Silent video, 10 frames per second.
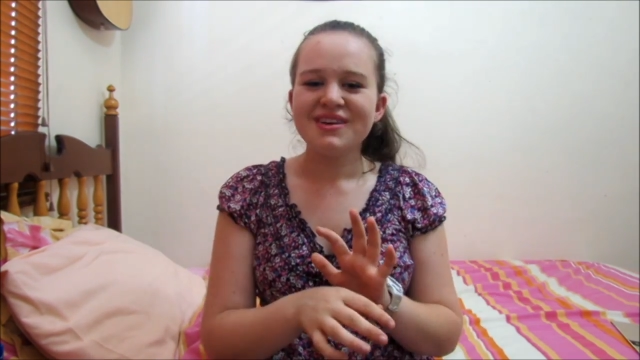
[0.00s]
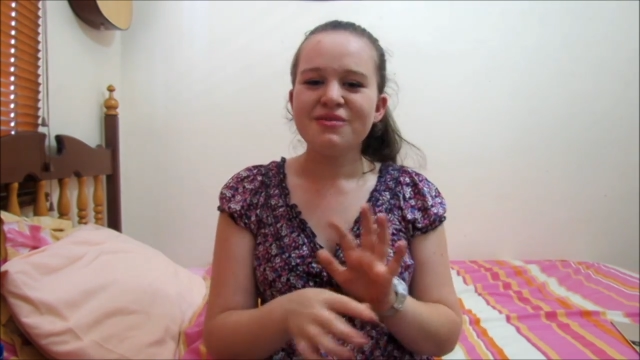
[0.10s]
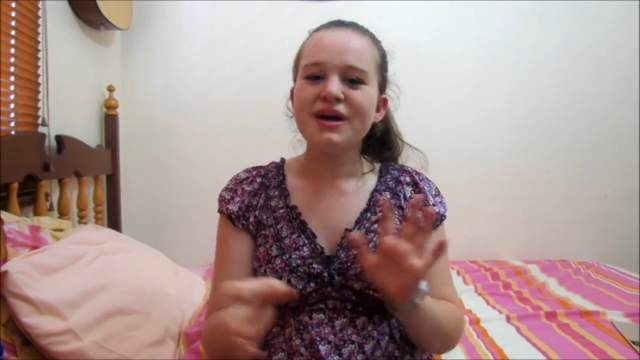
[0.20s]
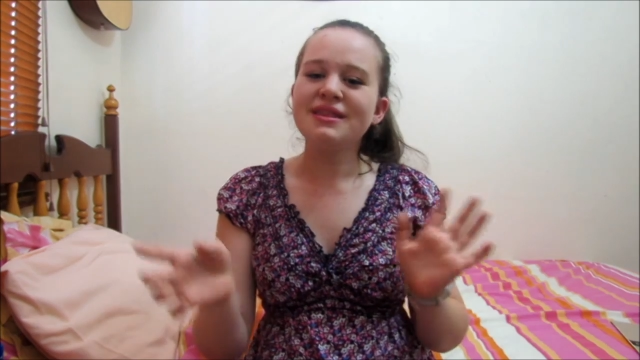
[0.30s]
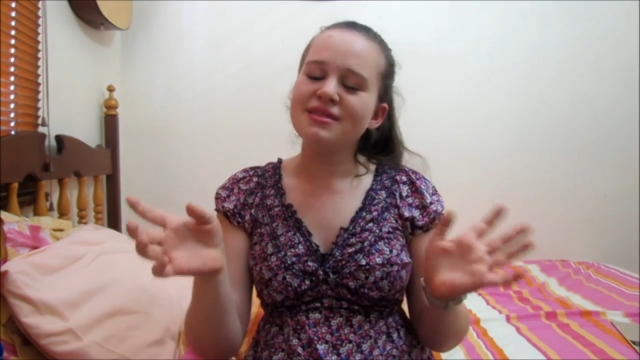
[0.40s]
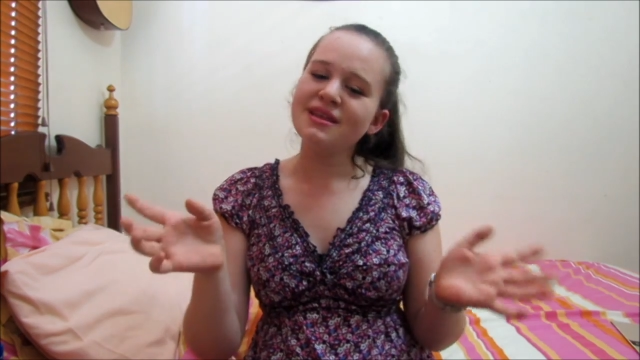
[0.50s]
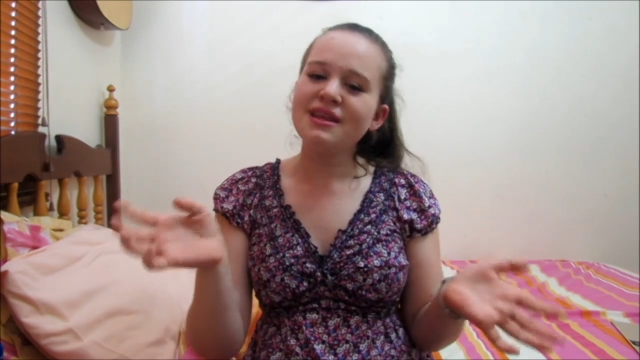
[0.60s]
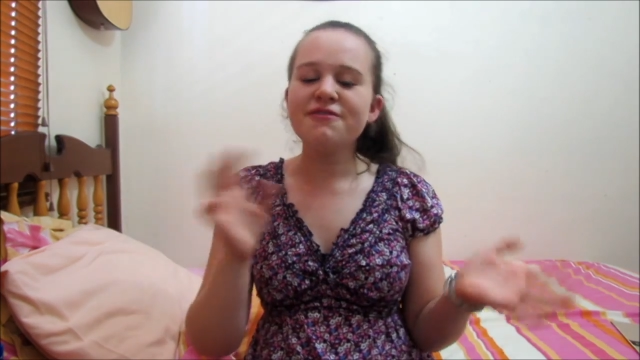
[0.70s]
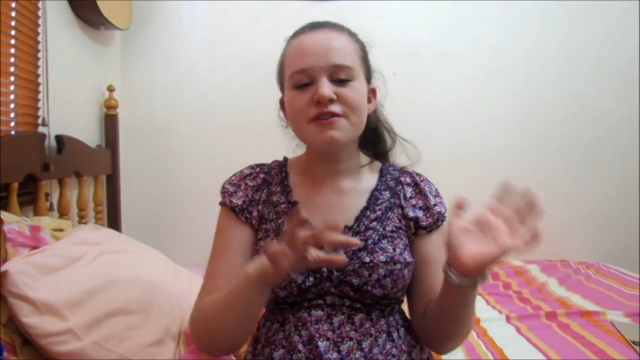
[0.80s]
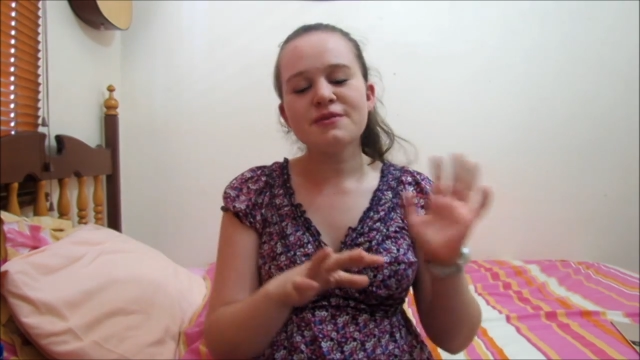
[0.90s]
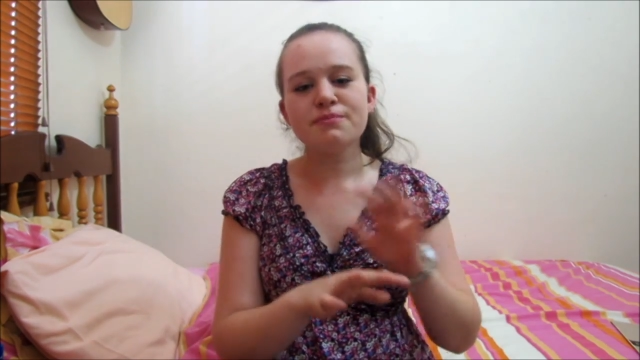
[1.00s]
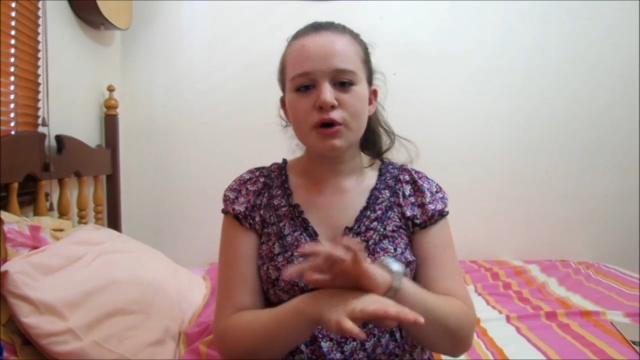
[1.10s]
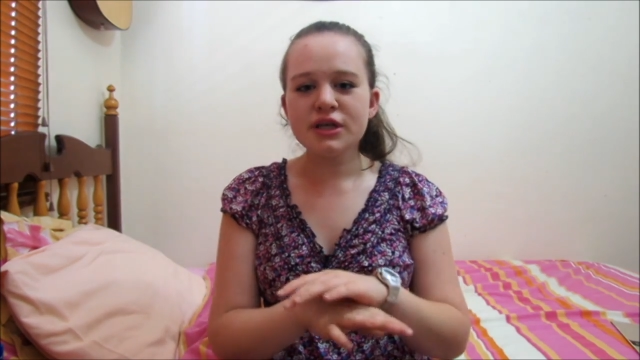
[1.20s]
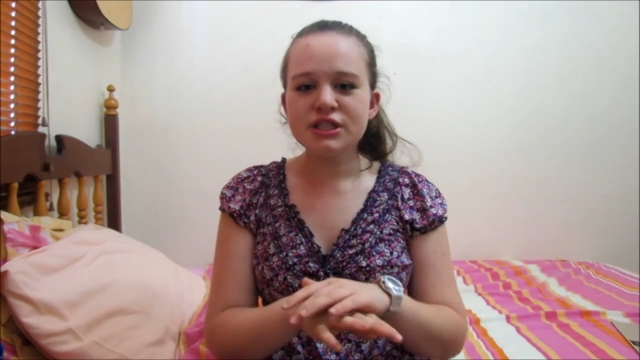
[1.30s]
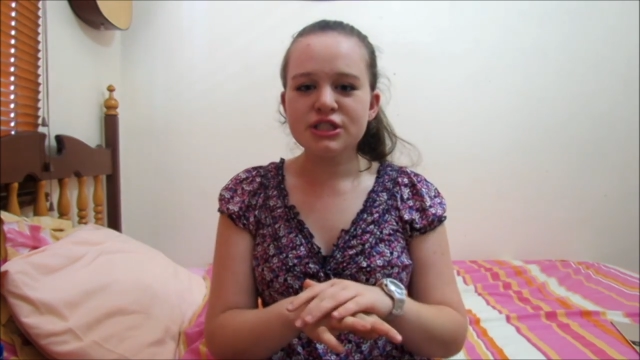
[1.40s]
where the different
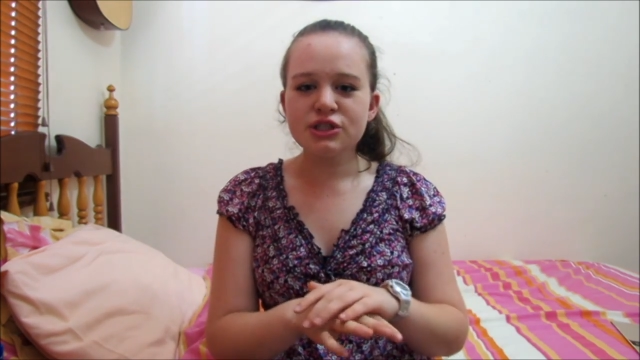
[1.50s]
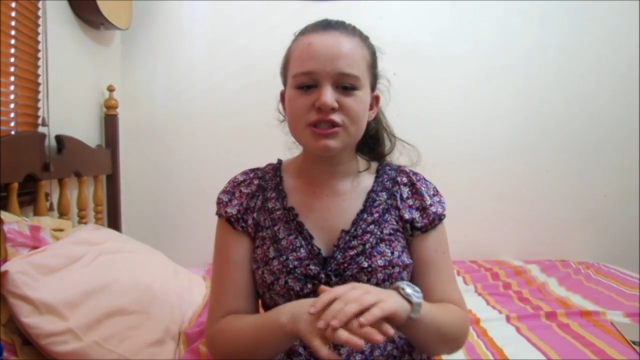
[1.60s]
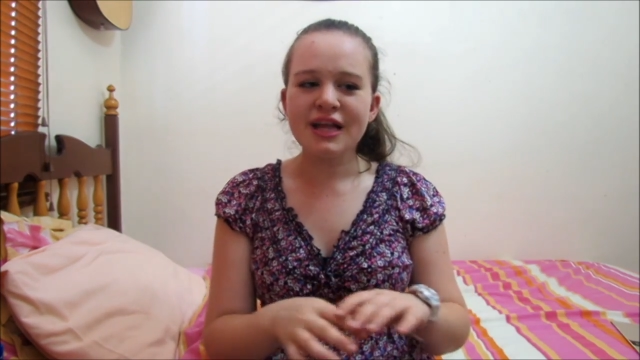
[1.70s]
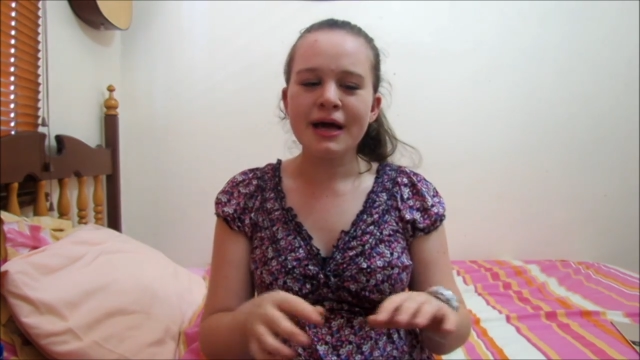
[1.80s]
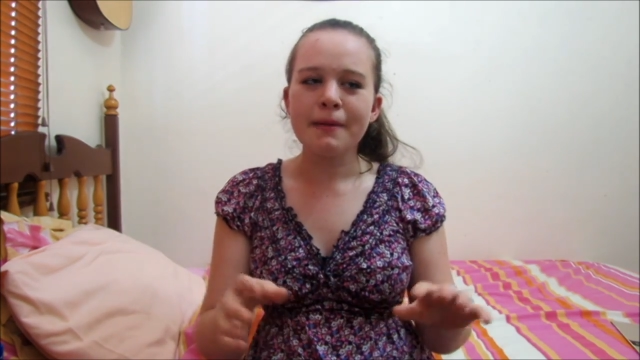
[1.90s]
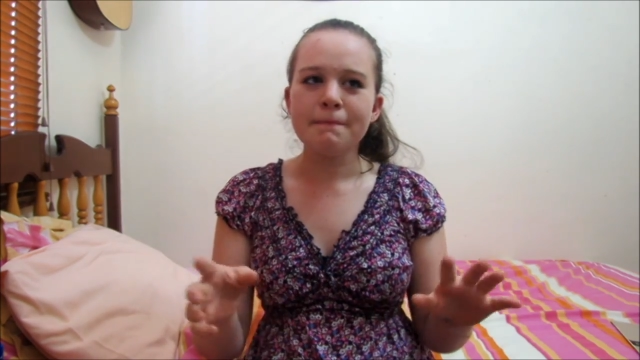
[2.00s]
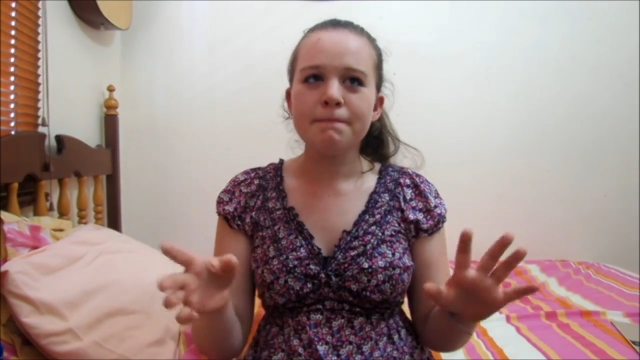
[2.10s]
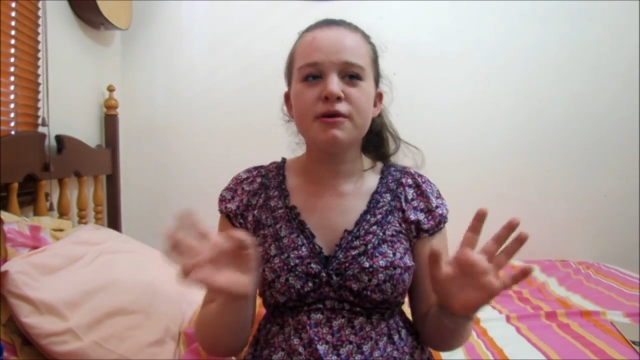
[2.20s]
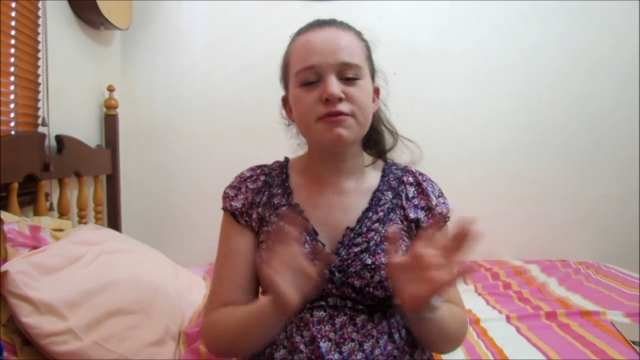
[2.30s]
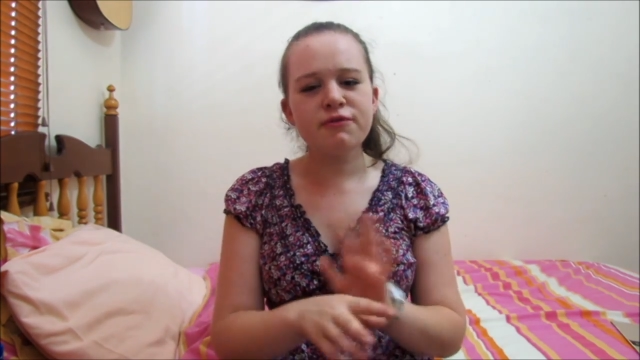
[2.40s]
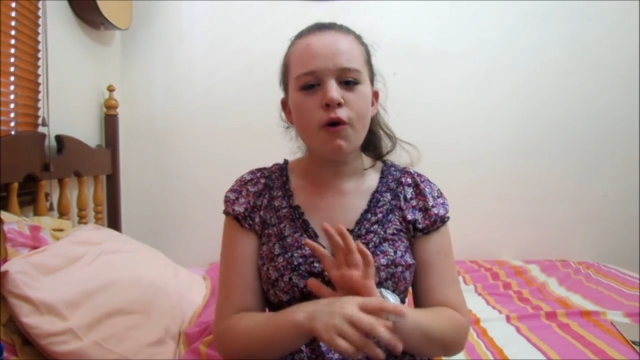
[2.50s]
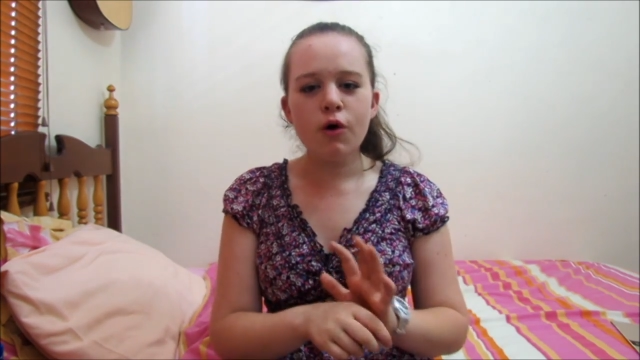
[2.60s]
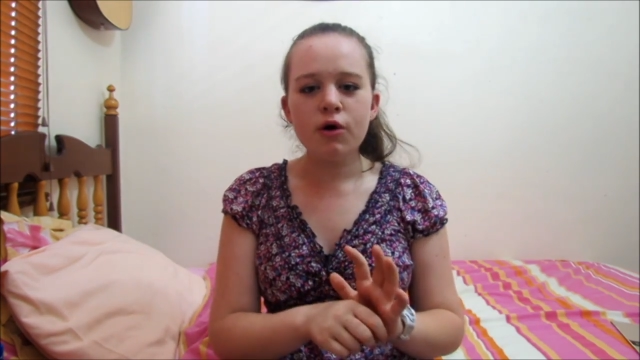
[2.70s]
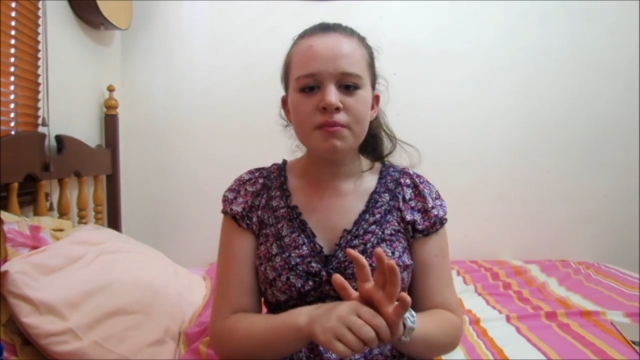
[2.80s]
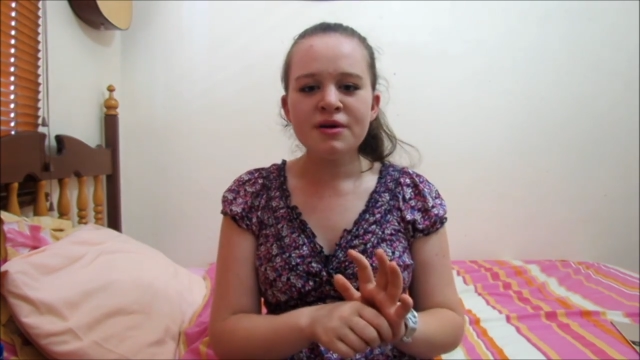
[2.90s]
boarding schools like
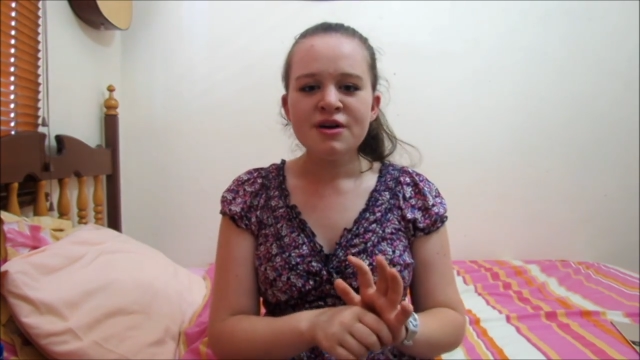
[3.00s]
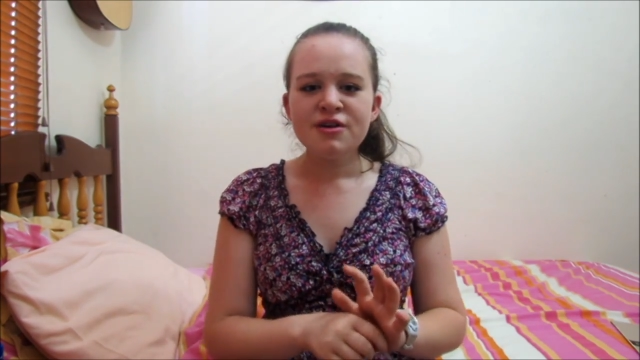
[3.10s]
perform